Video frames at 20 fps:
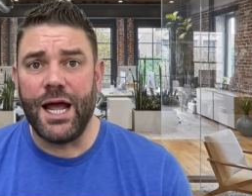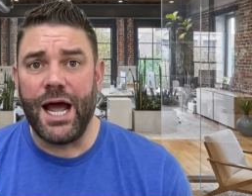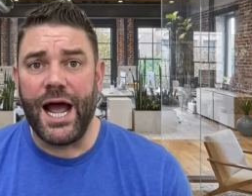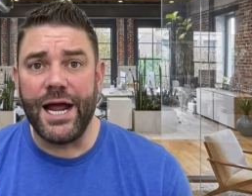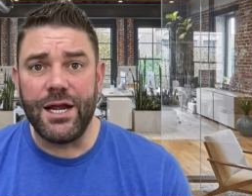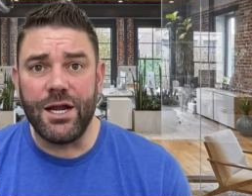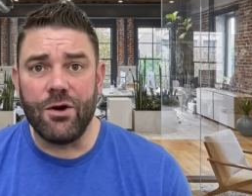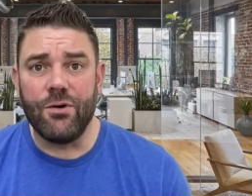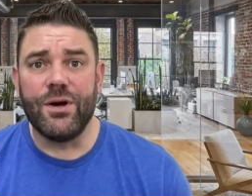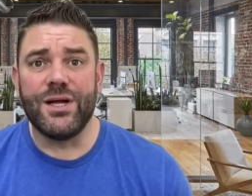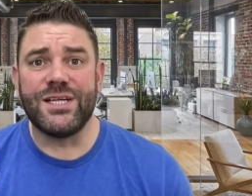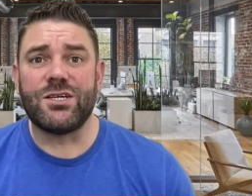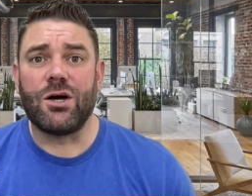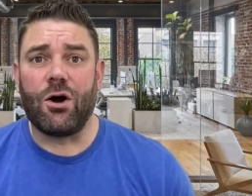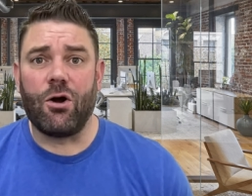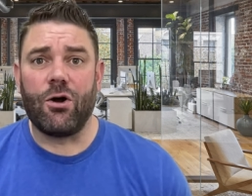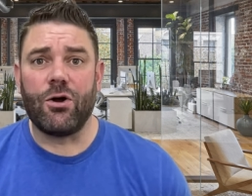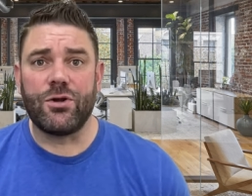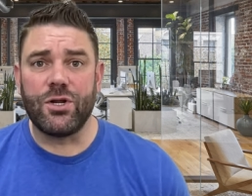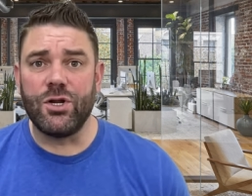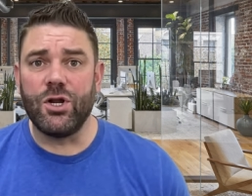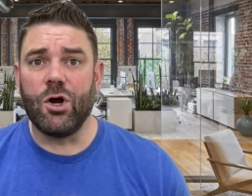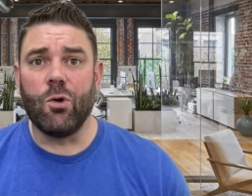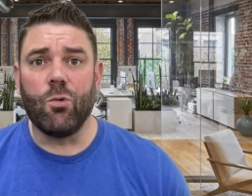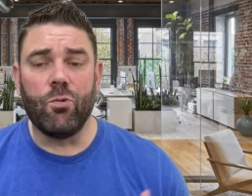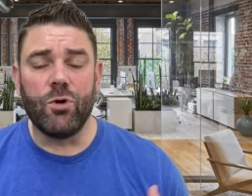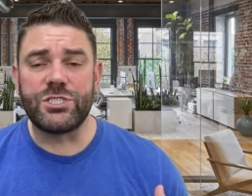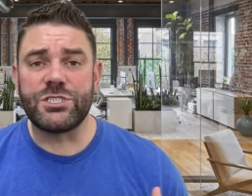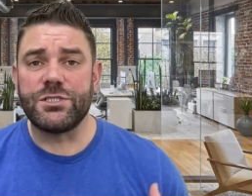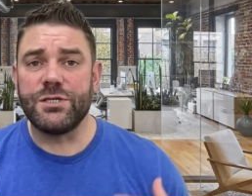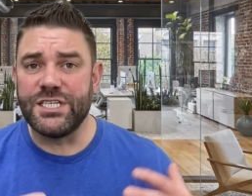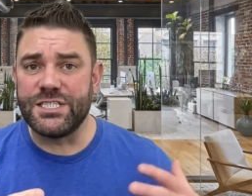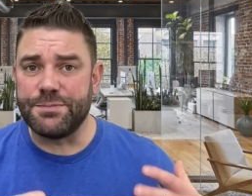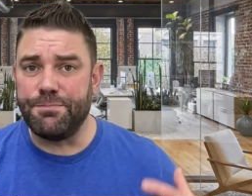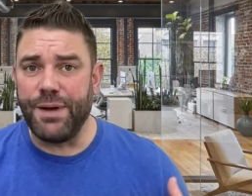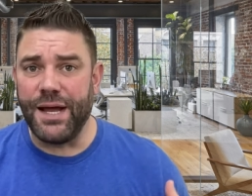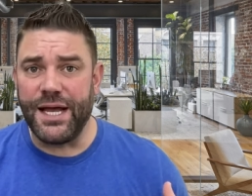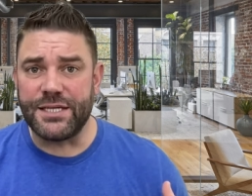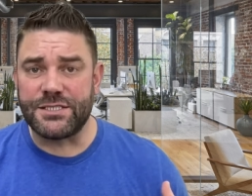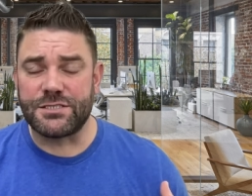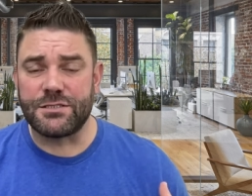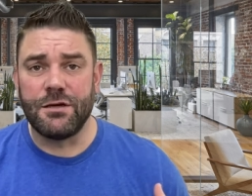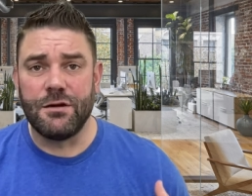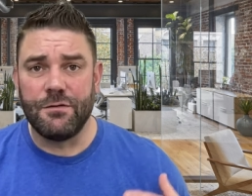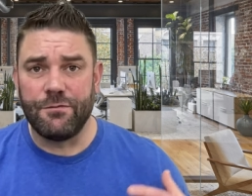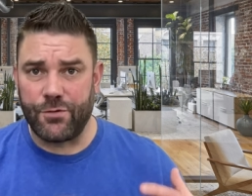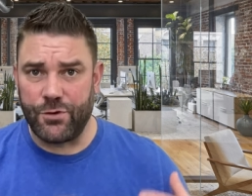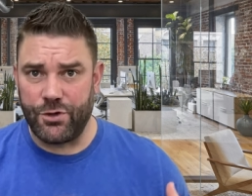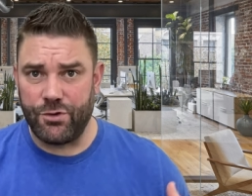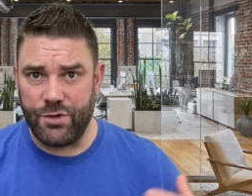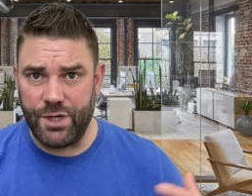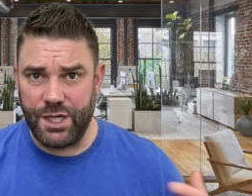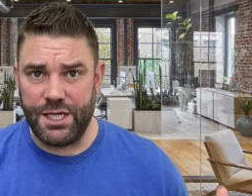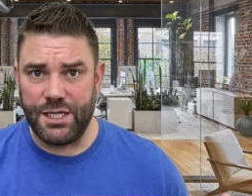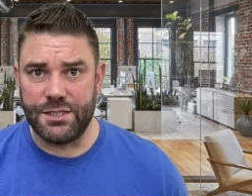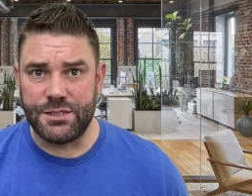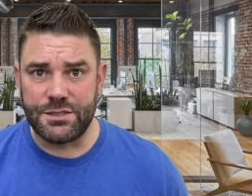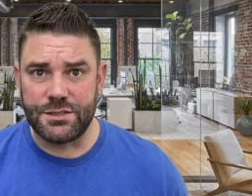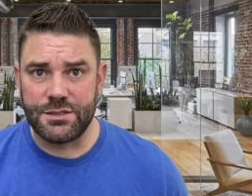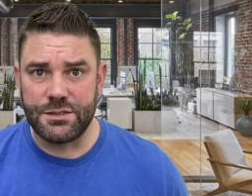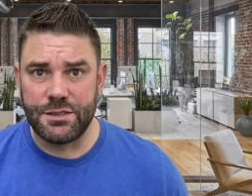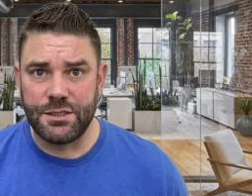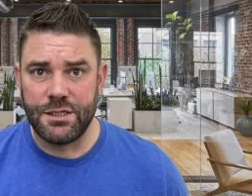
I know it's hard to know which is best for your needs.